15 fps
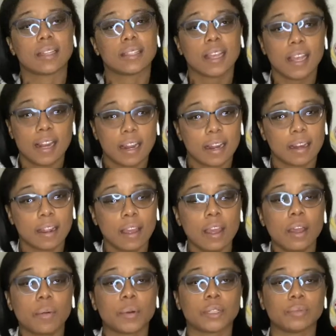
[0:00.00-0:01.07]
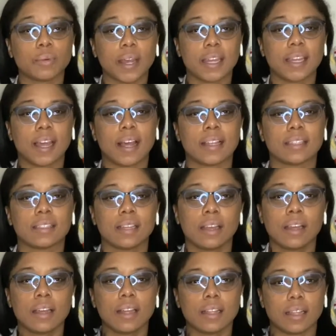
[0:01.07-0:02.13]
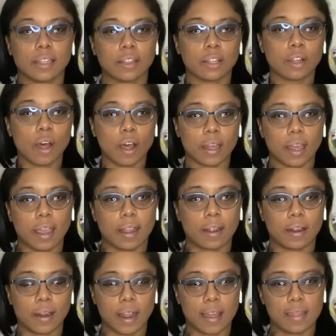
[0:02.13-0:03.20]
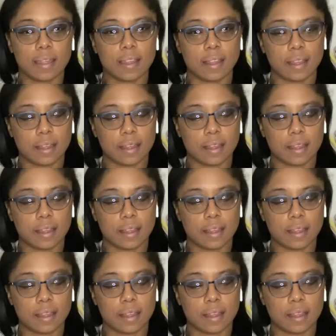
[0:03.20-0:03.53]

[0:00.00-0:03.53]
hidden, which is why he has the long hair, and